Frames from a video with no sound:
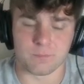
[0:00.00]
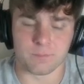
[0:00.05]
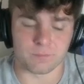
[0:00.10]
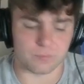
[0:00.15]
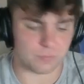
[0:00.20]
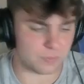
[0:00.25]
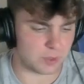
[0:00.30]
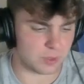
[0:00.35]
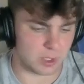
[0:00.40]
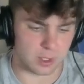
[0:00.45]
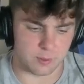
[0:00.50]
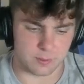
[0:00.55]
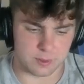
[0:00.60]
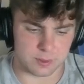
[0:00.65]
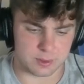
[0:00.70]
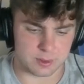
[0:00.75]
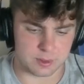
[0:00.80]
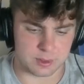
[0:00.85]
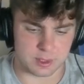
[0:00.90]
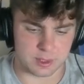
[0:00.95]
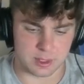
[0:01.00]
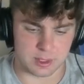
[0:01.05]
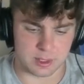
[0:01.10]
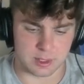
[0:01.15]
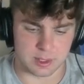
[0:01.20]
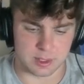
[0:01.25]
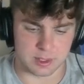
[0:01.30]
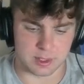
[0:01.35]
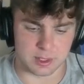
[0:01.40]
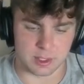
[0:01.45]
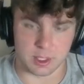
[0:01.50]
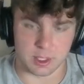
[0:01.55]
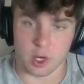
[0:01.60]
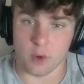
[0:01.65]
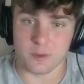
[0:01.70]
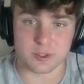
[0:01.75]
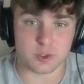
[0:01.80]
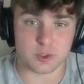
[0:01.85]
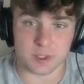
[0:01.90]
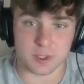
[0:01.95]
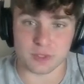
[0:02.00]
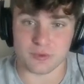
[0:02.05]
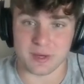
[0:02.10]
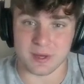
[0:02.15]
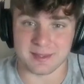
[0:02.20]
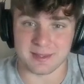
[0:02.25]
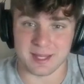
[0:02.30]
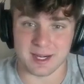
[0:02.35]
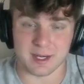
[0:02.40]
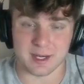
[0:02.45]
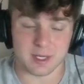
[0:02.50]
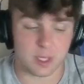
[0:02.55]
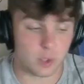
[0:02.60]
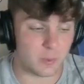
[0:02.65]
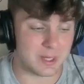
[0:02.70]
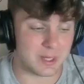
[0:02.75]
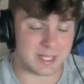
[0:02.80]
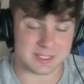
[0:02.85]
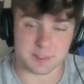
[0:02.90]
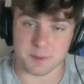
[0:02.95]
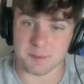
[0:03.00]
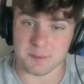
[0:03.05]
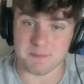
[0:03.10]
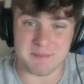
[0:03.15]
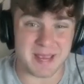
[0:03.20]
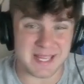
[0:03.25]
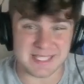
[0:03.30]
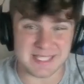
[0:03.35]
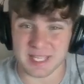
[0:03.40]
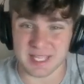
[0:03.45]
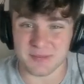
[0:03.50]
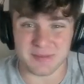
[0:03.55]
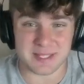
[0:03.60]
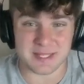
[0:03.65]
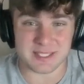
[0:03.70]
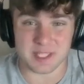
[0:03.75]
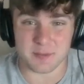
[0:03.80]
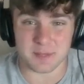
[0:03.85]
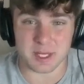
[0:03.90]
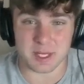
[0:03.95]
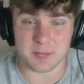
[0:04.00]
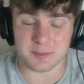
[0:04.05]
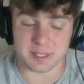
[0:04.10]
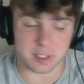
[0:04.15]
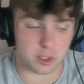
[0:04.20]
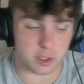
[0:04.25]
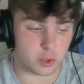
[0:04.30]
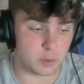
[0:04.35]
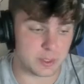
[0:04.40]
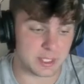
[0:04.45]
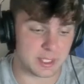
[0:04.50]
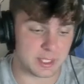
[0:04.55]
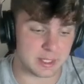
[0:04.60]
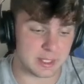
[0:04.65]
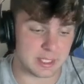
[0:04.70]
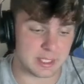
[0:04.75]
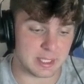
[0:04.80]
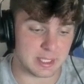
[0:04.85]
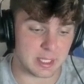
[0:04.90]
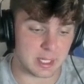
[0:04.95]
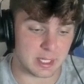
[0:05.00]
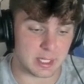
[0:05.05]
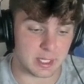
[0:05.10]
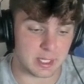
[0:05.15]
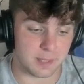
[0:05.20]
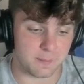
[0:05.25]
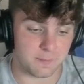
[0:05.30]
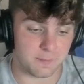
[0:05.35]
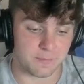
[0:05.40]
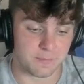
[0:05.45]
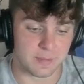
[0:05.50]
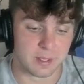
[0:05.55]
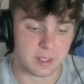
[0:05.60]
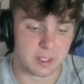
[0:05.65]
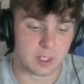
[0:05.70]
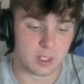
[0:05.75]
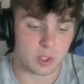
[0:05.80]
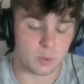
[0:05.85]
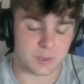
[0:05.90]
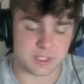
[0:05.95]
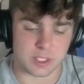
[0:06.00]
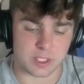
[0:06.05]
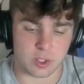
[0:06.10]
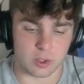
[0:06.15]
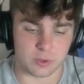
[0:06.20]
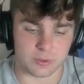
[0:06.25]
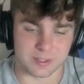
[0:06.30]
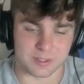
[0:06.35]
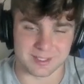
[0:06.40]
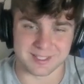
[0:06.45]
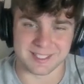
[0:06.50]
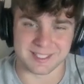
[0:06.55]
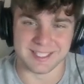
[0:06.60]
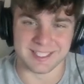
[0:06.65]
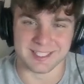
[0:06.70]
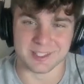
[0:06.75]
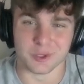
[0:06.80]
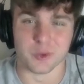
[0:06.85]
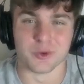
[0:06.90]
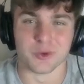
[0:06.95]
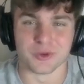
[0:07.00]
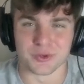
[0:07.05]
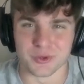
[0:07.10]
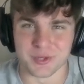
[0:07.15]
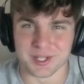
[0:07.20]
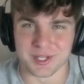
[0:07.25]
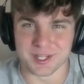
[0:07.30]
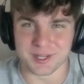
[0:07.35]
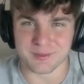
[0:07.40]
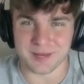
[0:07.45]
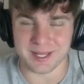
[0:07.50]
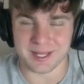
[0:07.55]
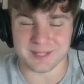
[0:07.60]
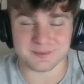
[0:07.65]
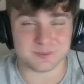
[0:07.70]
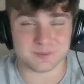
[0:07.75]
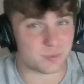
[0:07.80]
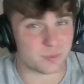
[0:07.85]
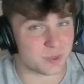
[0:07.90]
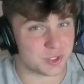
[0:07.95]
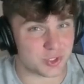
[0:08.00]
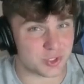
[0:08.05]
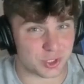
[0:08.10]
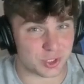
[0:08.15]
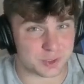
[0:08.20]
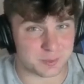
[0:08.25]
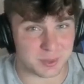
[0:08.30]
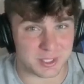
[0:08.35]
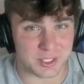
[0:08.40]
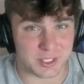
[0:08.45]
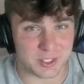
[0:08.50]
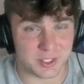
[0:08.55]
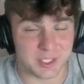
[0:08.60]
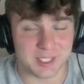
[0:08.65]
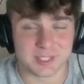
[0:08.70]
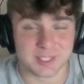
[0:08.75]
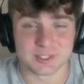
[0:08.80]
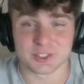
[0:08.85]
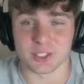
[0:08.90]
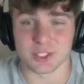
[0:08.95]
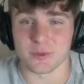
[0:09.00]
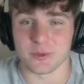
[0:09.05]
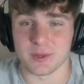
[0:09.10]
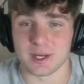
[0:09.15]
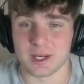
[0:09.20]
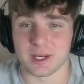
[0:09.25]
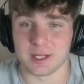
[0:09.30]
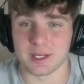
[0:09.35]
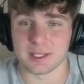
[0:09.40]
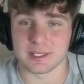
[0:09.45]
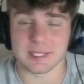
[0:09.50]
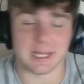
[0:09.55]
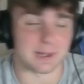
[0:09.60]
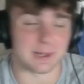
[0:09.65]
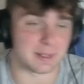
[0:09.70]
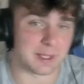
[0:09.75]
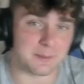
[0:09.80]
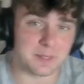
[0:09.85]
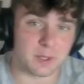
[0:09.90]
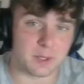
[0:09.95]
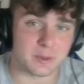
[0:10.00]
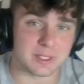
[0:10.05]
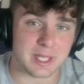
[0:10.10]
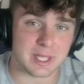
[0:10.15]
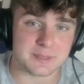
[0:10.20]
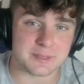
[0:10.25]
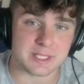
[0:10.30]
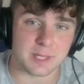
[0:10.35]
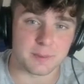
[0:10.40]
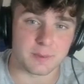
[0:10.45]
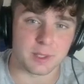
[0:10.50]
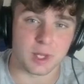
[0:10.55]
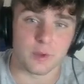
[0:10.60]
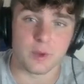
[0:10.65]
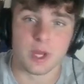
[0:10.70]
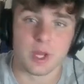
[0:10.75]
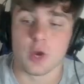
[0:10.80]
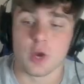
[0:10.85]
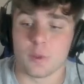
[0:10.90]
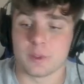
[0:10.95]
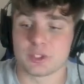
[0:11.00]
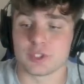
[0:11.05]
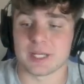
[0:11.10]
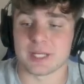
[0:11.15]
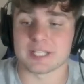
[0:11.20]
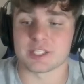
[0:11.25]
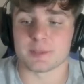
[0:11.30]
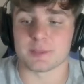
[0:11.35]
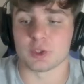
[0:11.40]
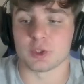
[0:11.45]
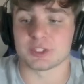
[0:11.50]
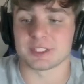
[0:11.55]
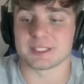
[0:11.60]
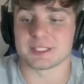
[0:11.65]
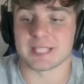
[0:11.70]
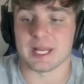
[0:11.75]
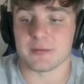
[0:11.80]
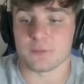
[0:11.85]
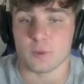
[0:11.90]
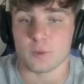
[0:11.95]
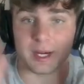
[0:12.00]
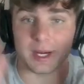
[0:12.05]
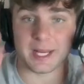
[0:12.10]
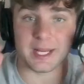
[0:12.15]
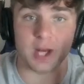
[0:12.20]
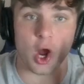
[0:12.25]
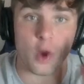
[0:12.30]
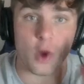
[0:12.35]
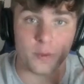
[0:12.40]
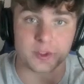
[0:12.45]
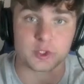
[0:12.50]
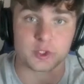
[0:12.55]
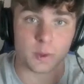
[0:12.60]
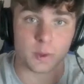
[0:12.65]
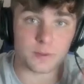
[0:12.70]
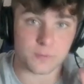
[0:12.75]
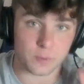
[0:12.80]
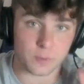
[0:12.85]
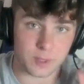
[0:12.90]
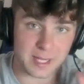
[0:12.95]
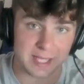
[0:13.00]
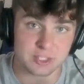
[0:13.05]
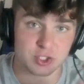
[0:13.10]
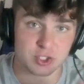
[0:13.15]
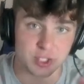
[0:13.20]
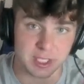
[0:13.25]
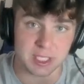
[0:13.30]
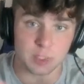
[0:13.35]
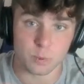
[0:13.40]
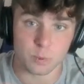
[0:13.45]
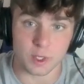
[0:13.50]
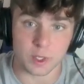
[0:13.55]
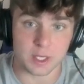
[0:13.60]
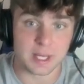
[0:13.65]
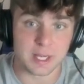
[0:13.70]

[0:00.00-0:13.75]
you know the the Hoenn Tour is right there. We got some amazing events coming up, including the um, what's it called? The Lunar New Year event, which looks pretty good. So uh, yeah, let me know in the comments down below what you guys are most excited for in a Hoenn Tour for an extra keyword.